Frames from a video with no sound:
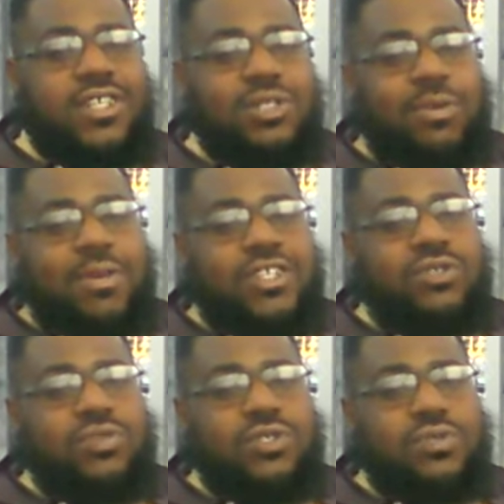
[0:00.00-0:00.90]
So it
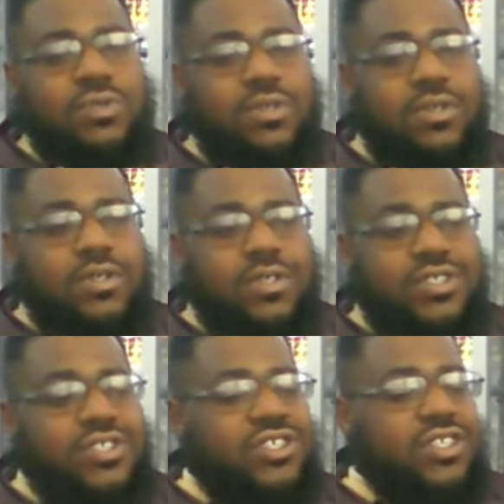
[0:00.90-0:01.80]
makes you you.
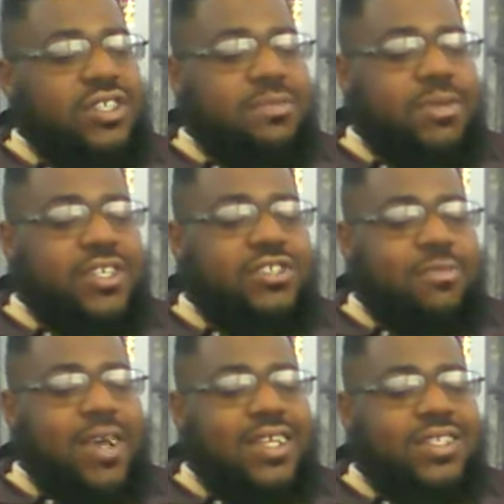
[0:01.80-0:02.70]
It's the shit that makes
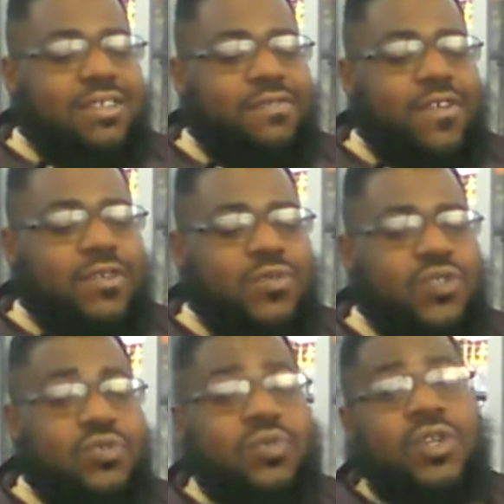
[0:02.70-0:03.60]
your masculine fuck with you,